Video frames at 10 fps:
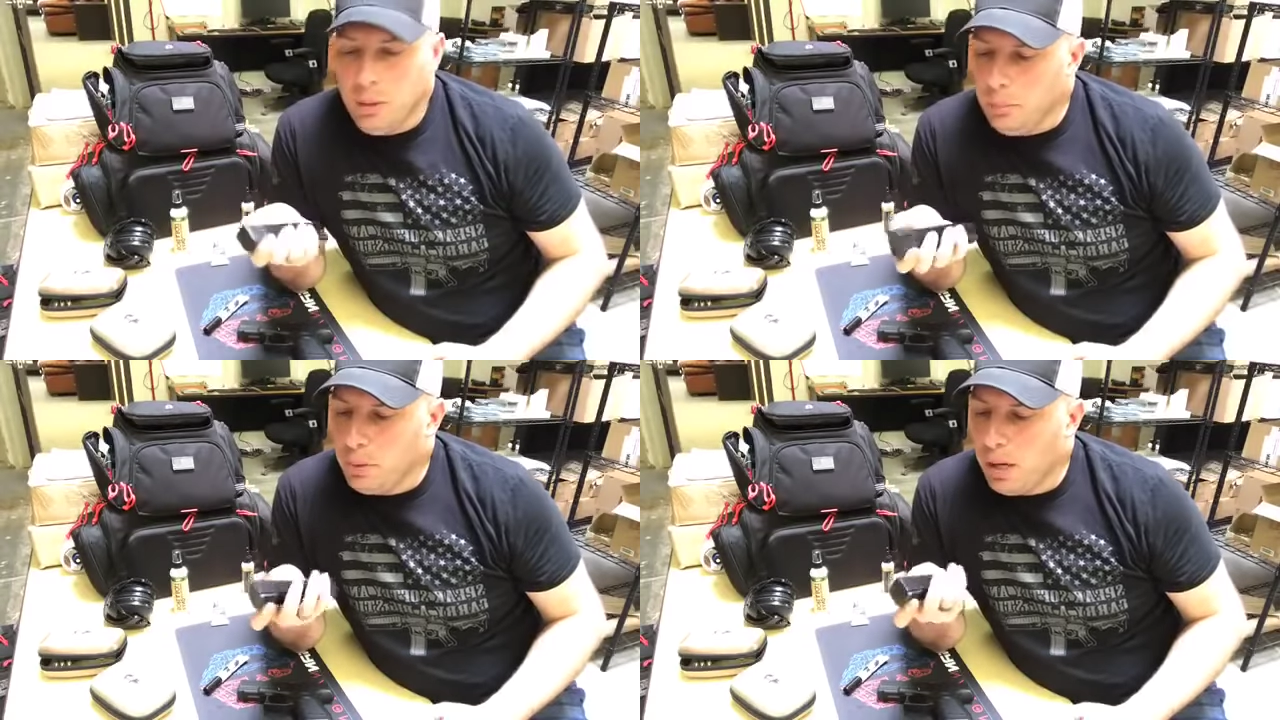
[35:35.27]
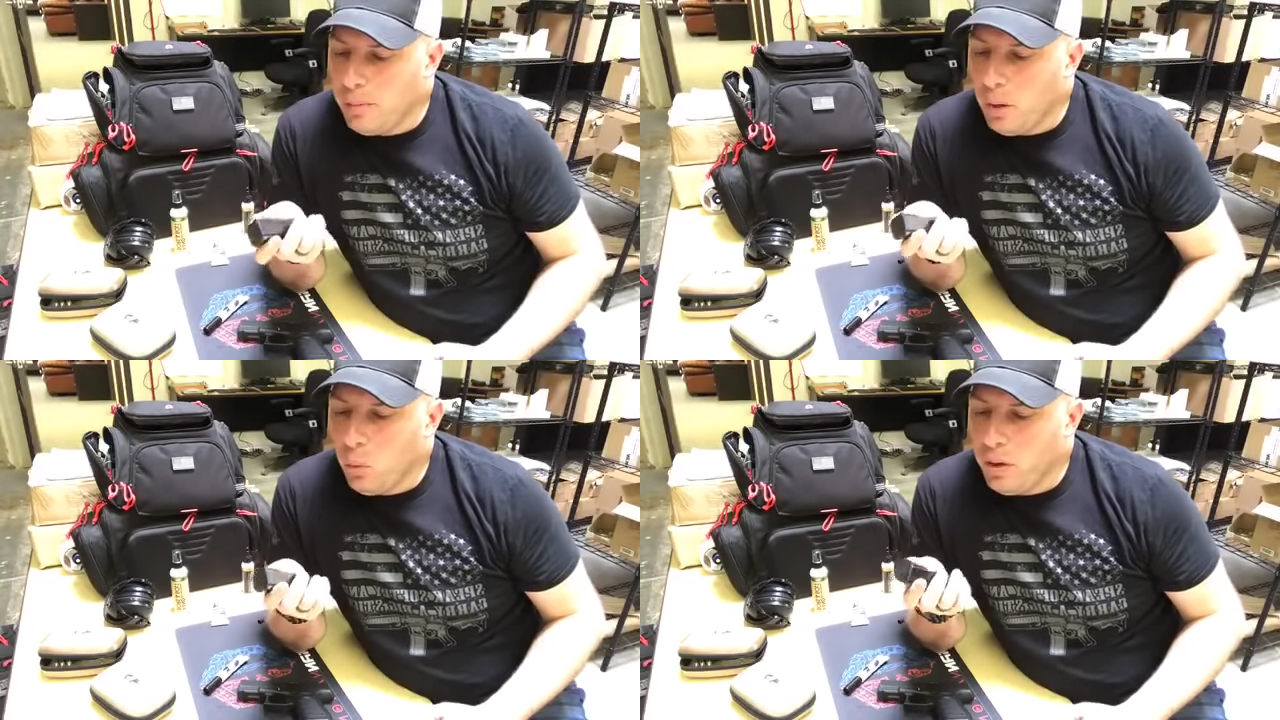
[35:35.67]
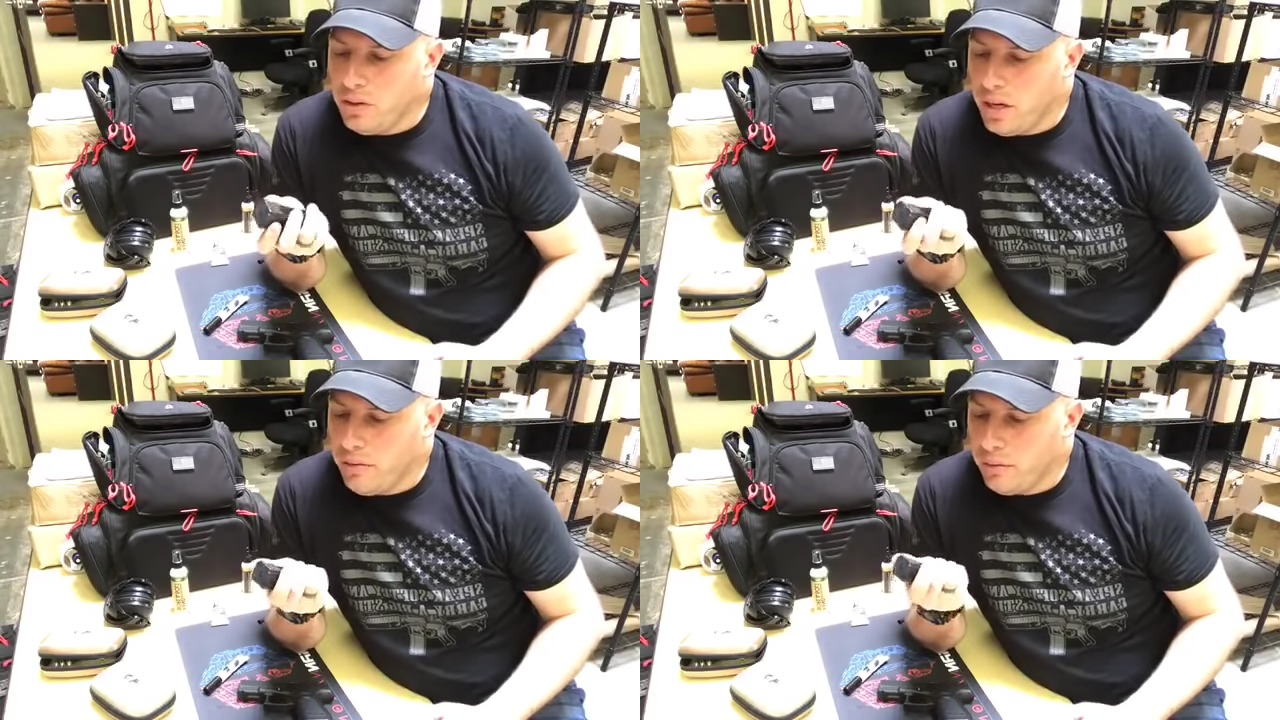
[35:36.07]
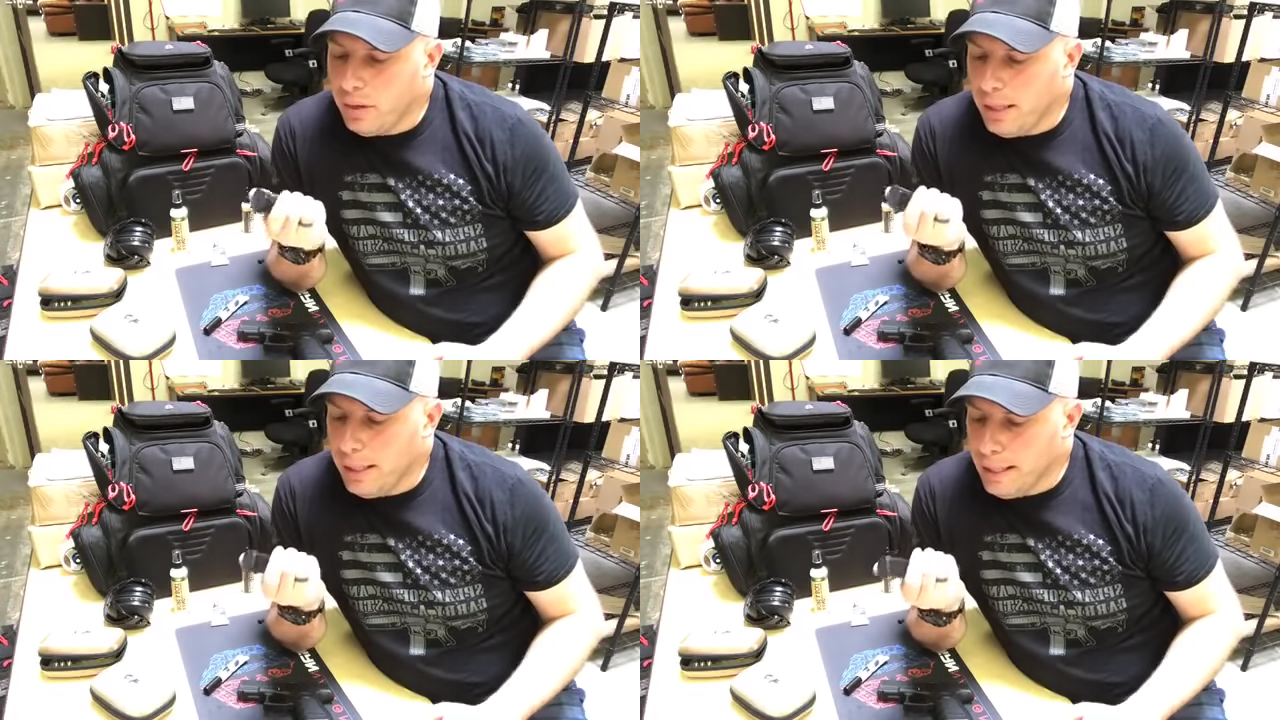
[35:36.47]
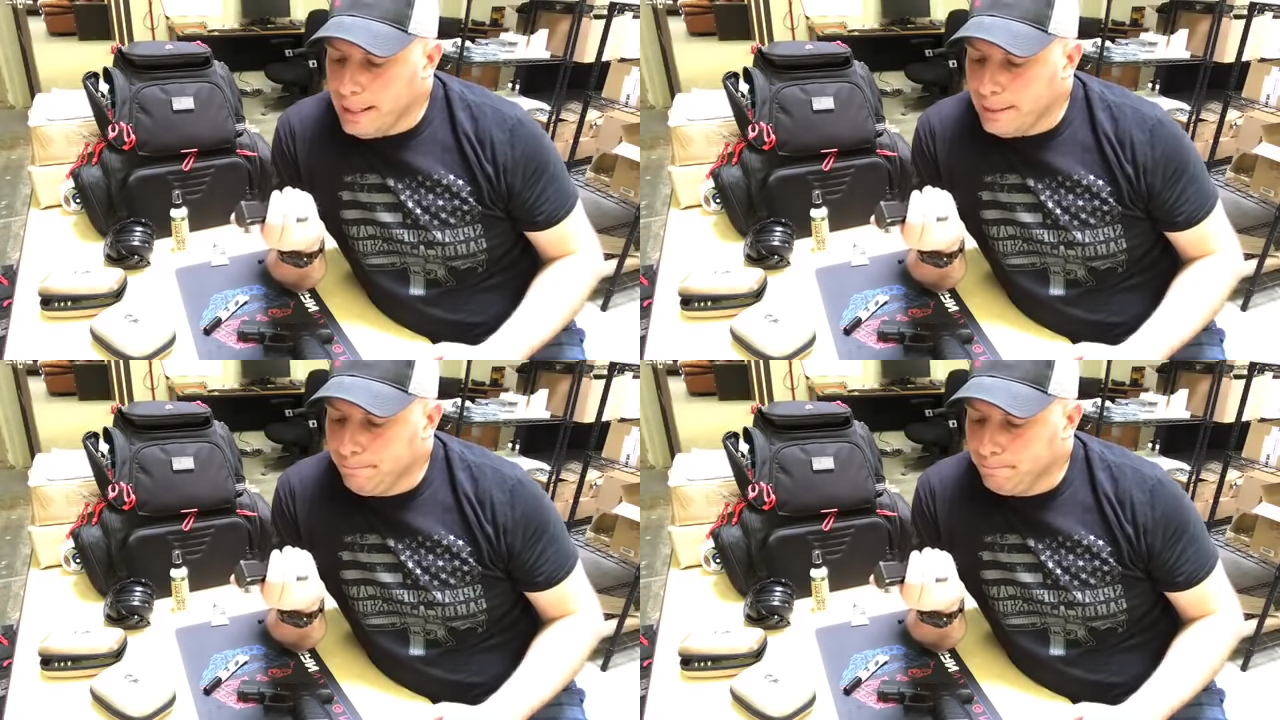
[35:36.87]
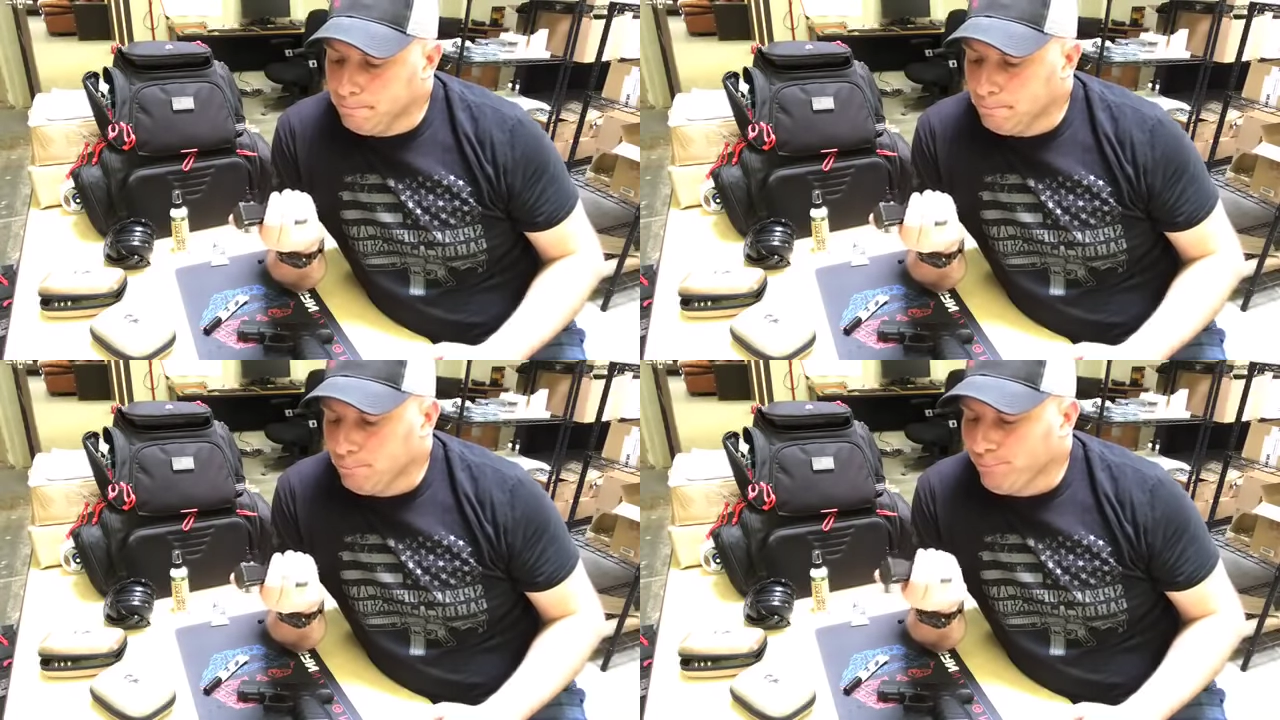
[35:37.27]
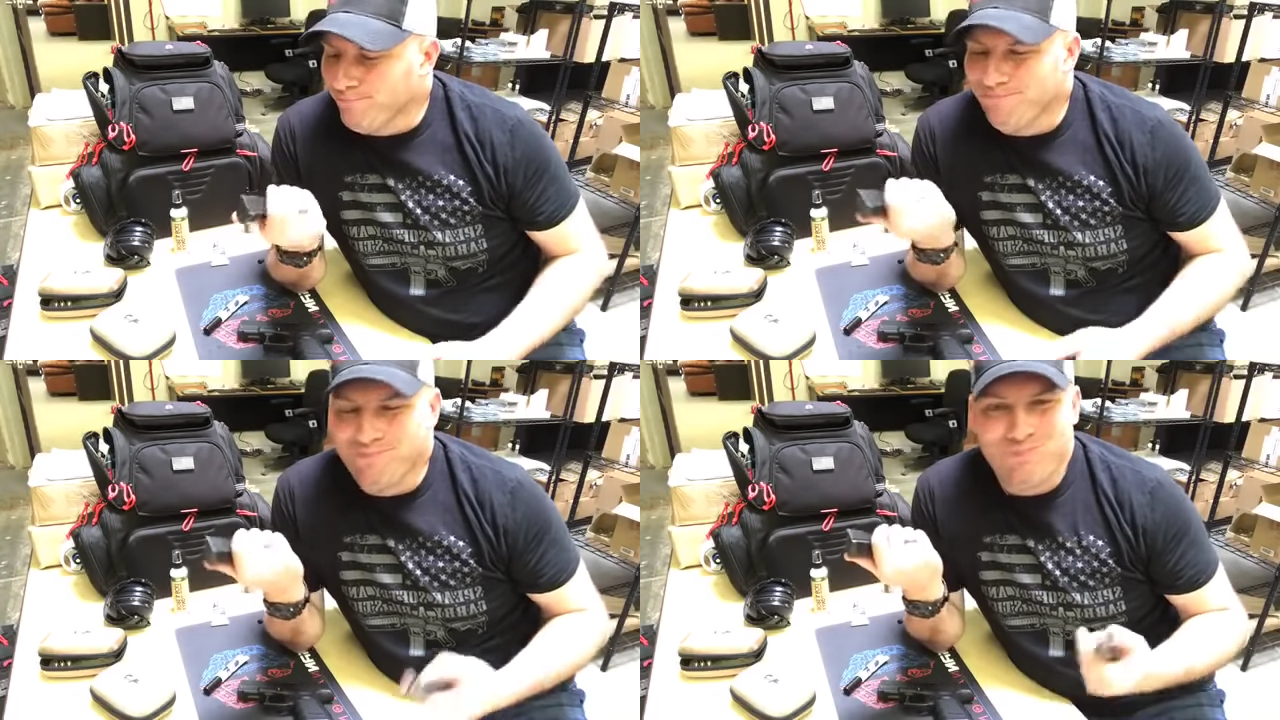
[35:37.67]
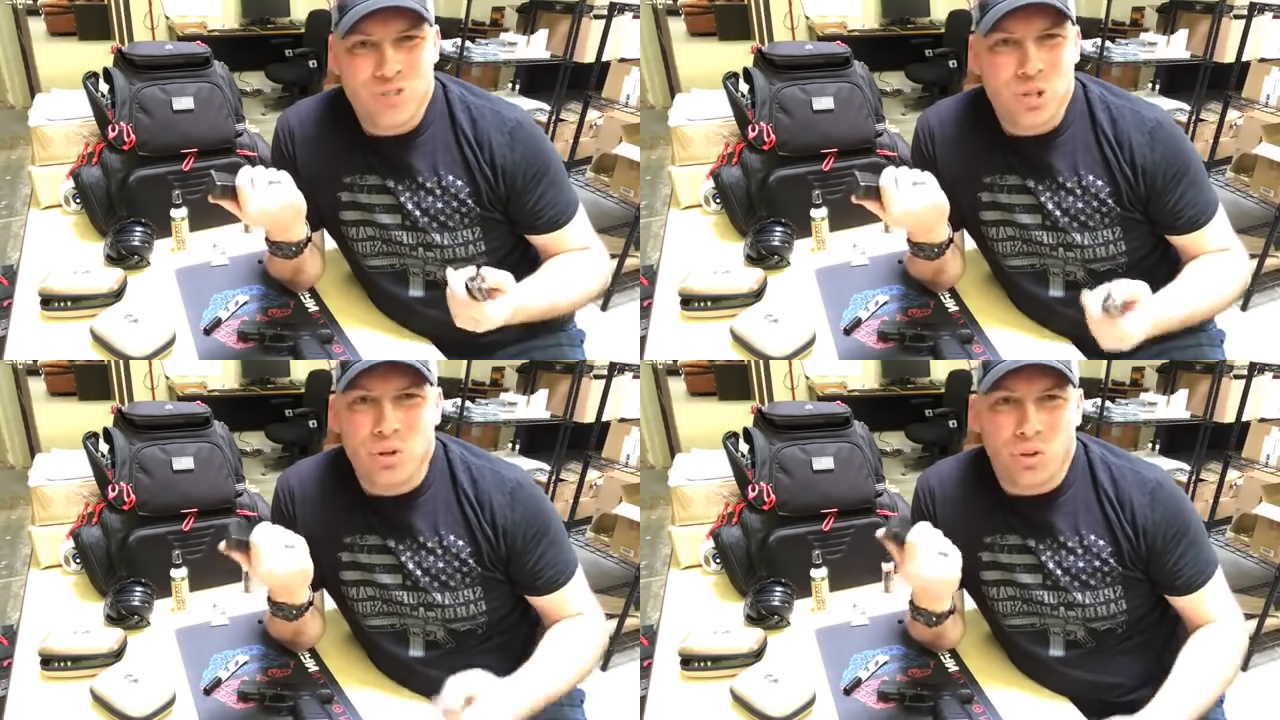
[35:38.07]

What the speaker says: but probably about once every 2,000